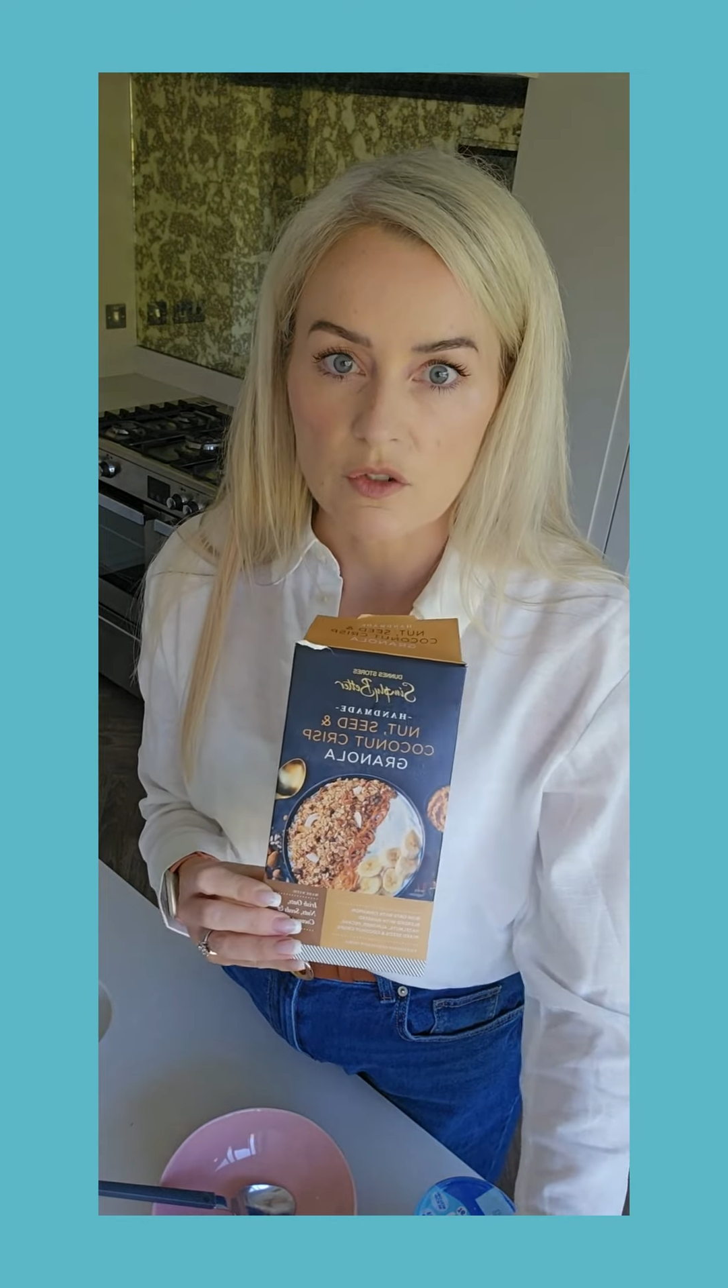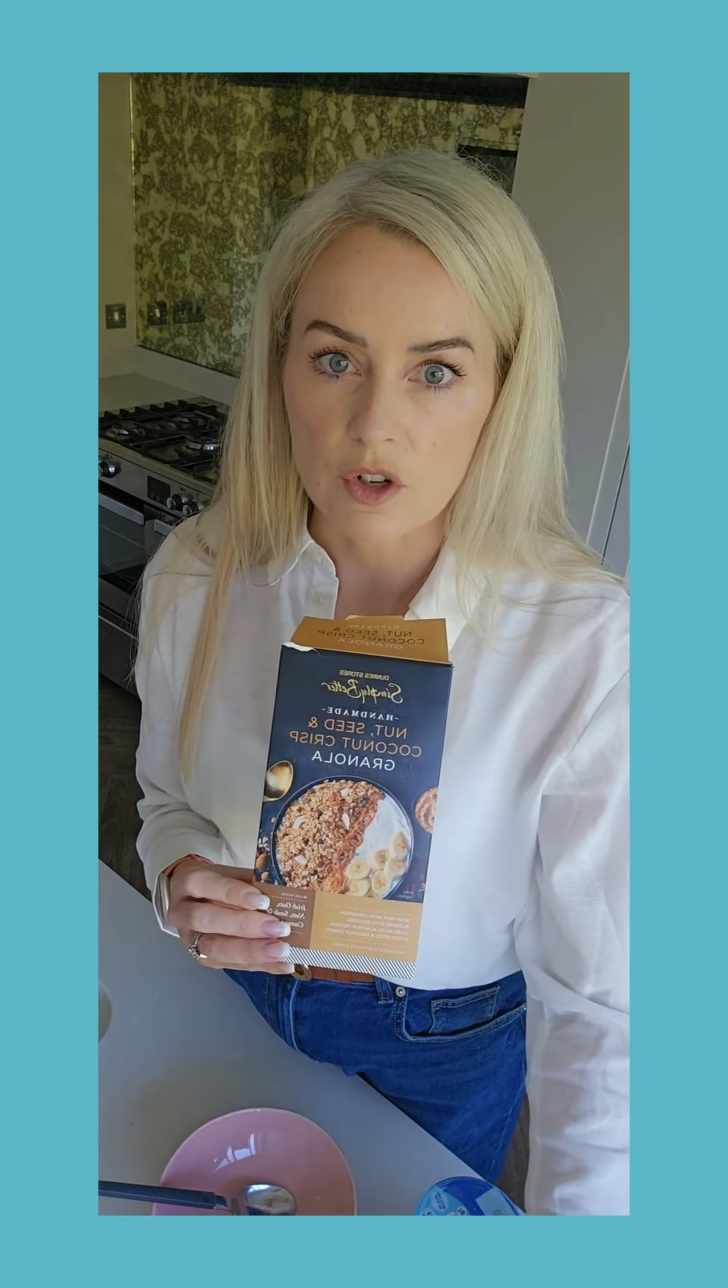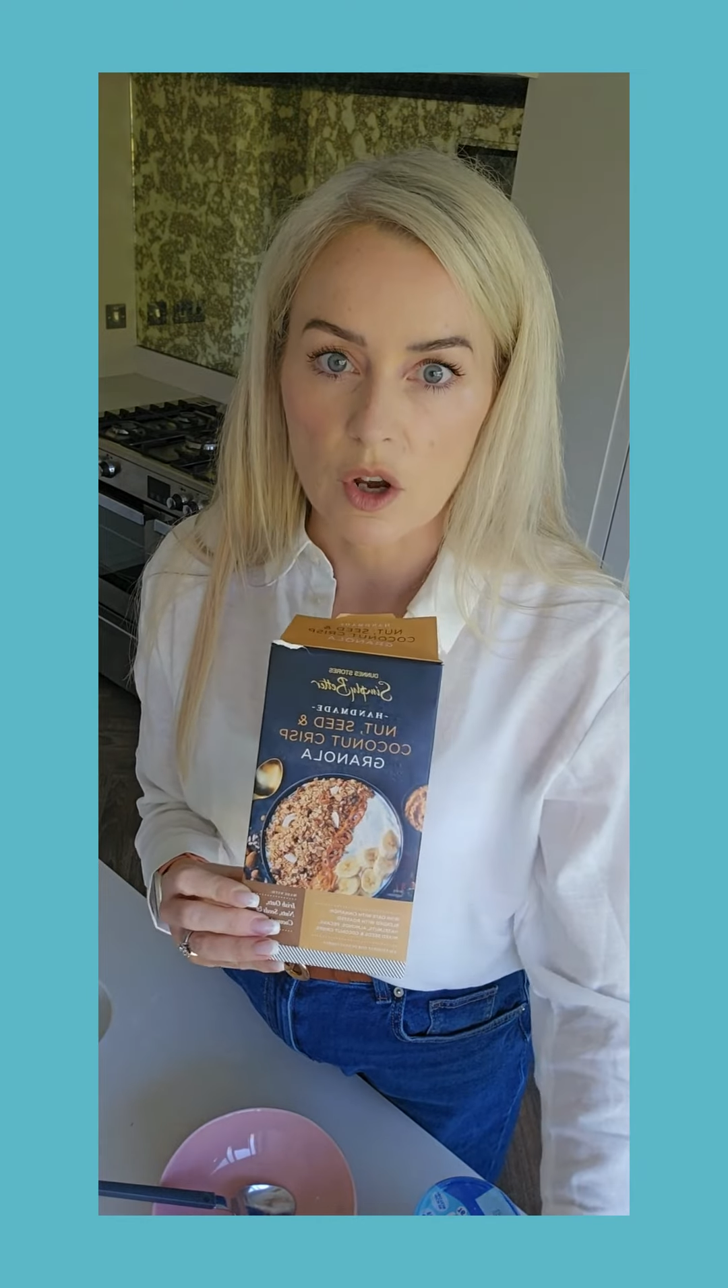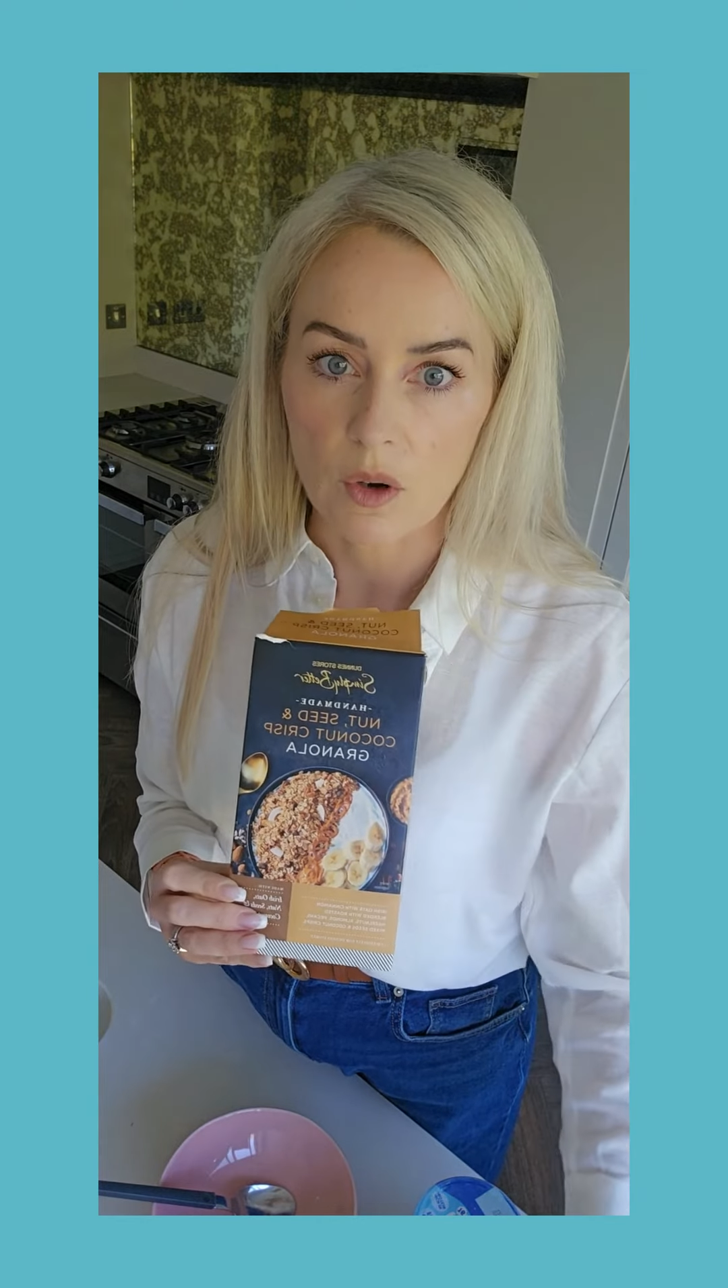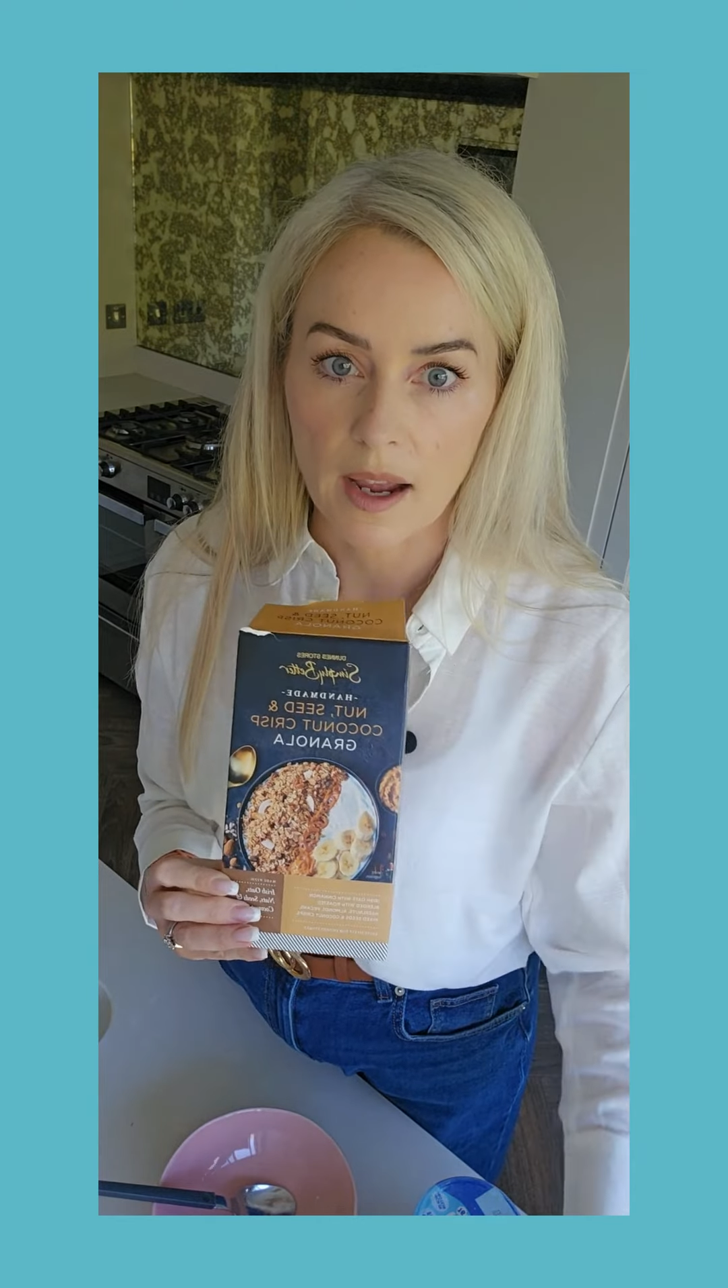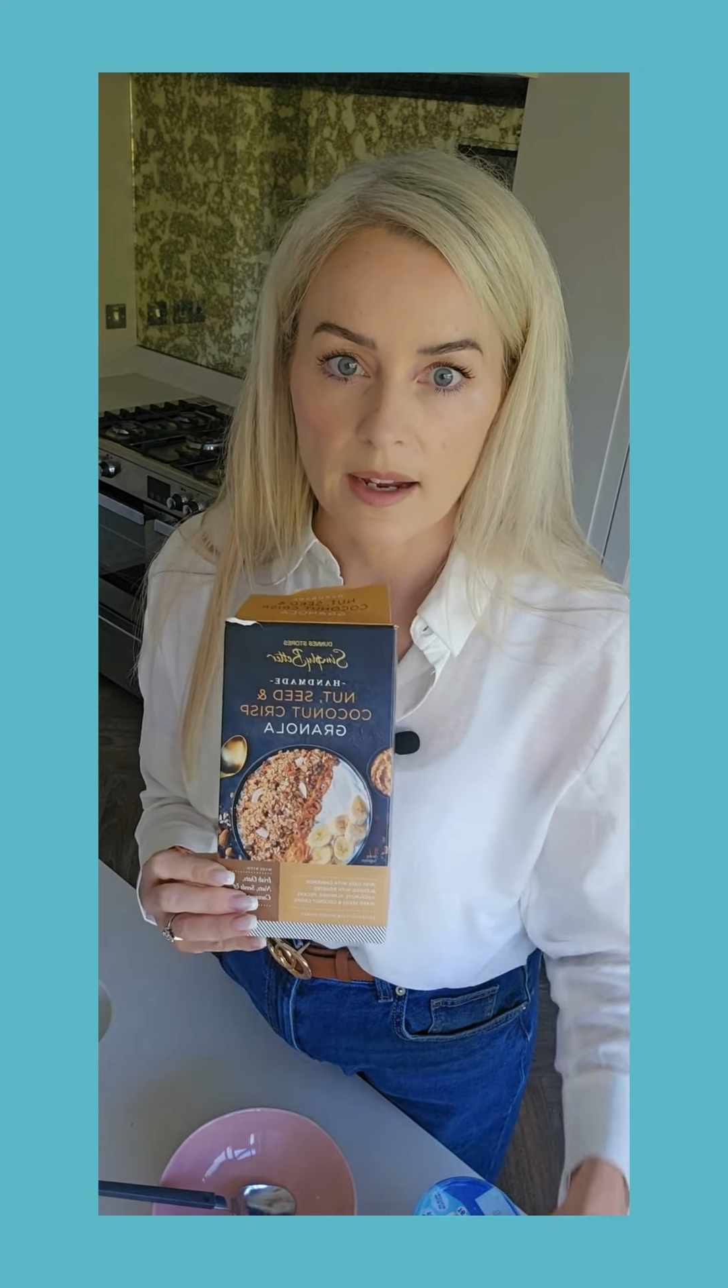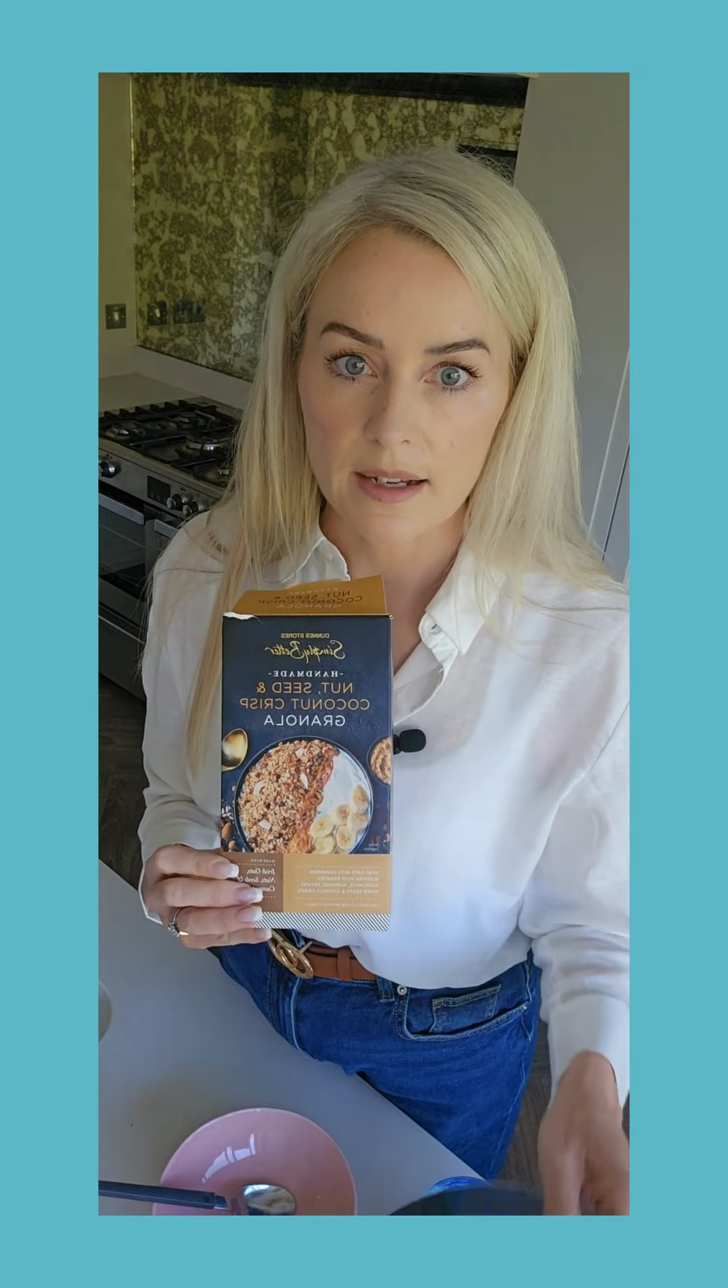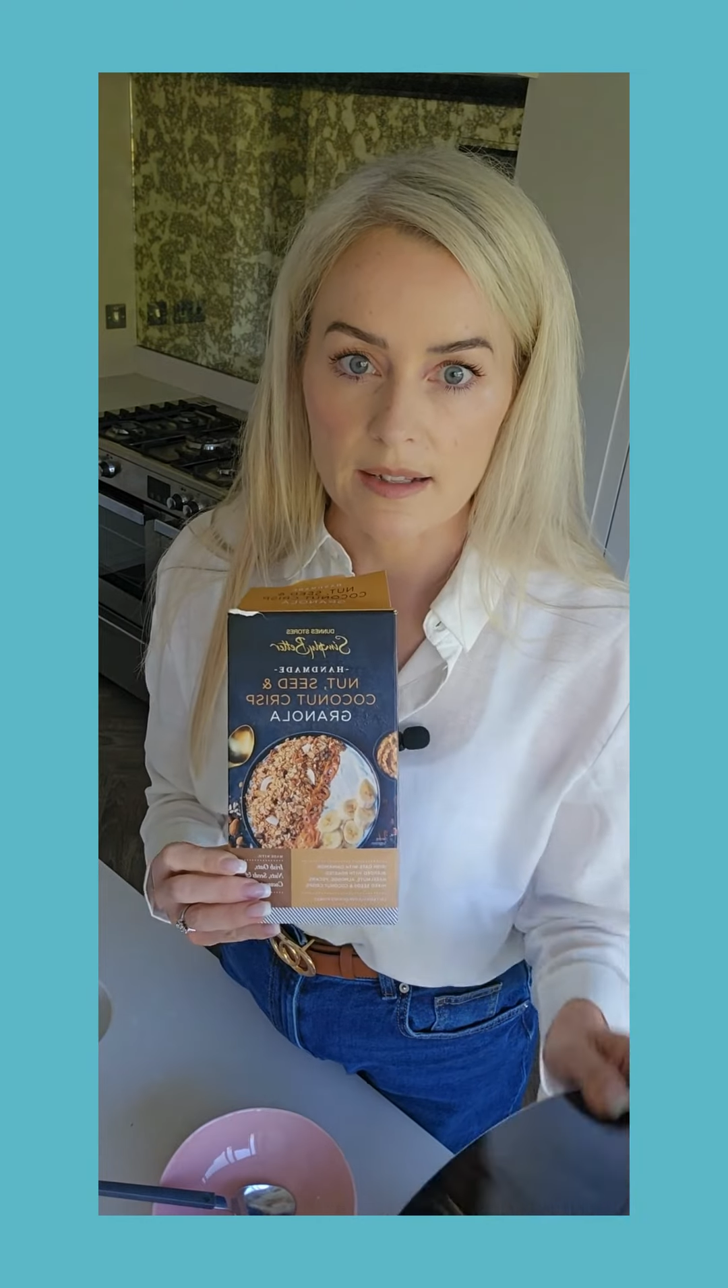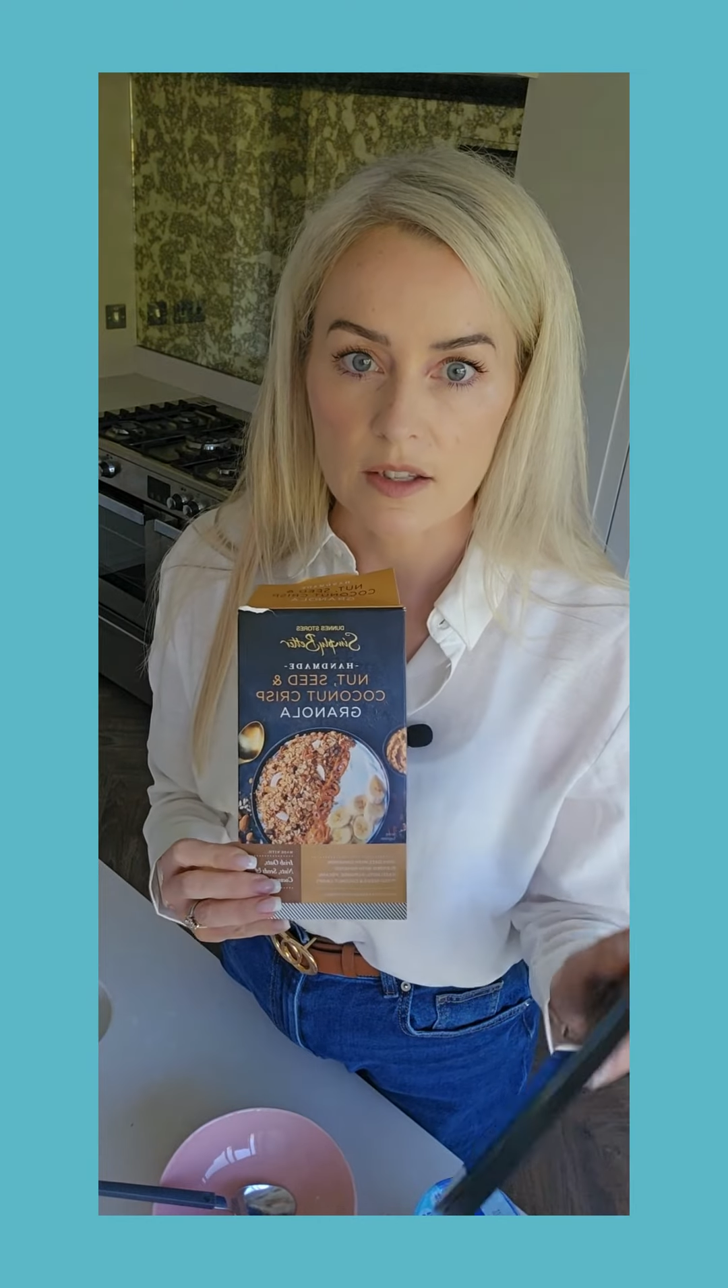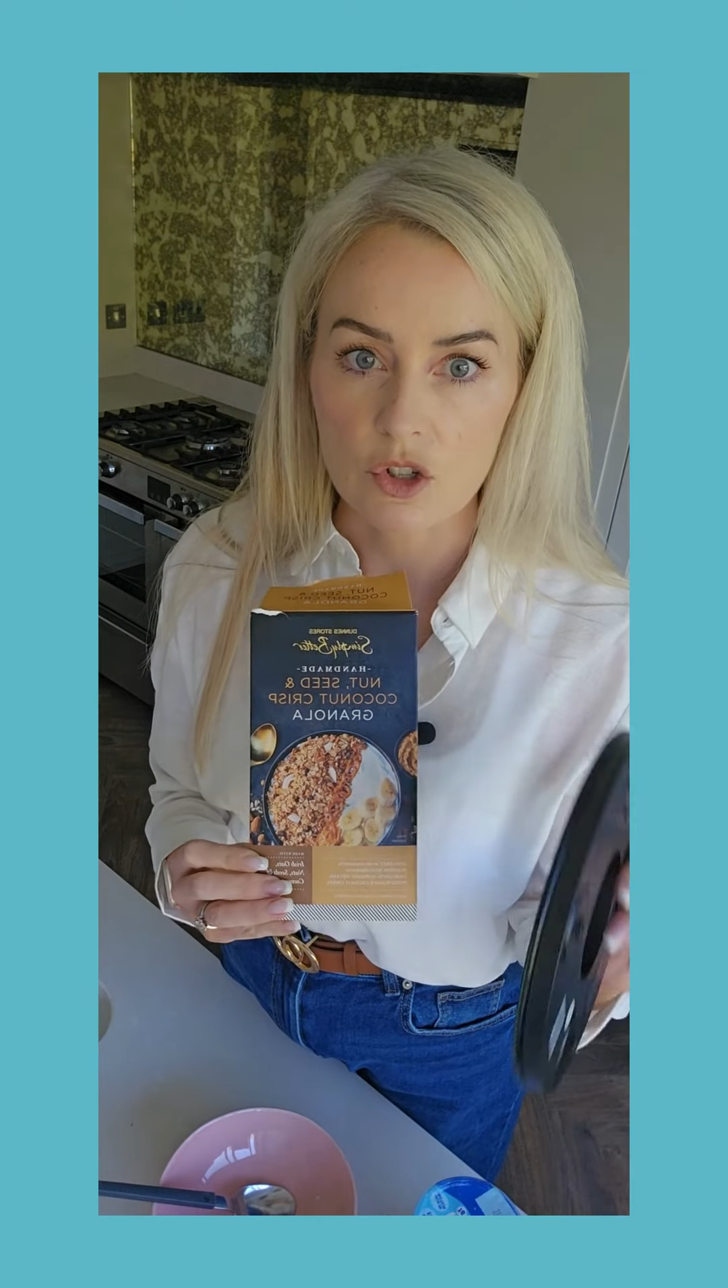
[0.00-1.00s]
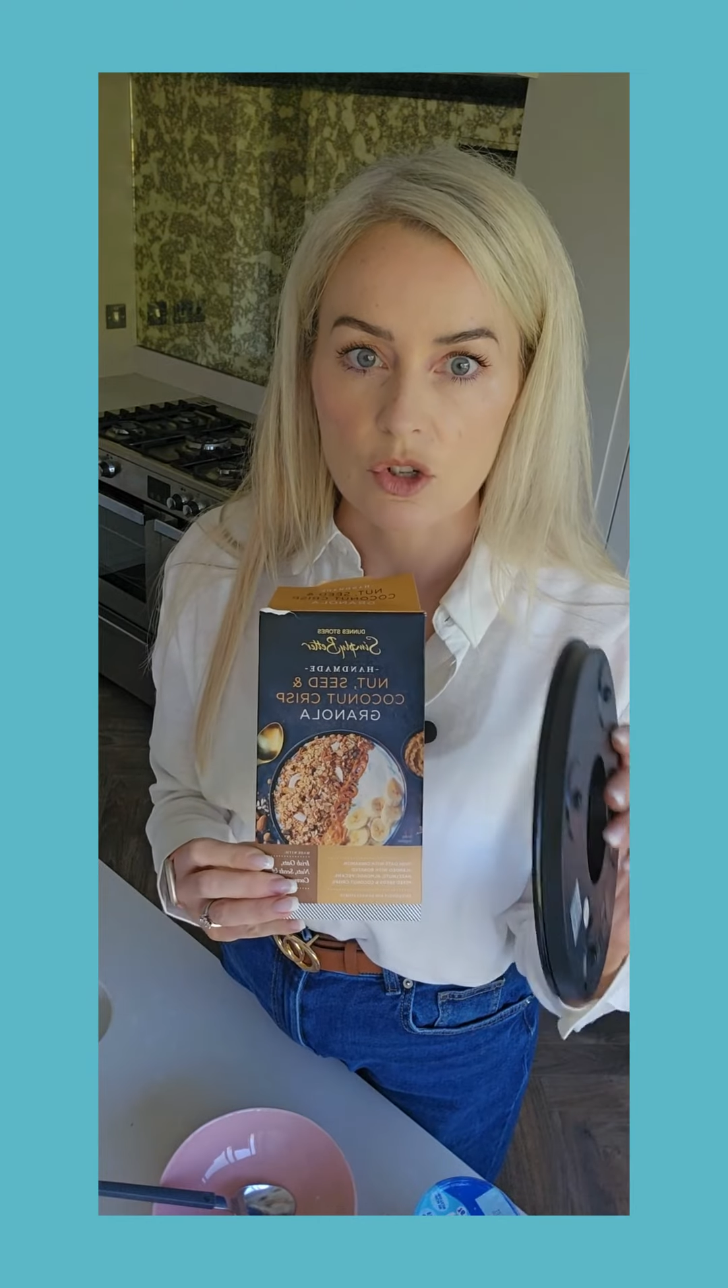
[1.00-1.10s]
granola is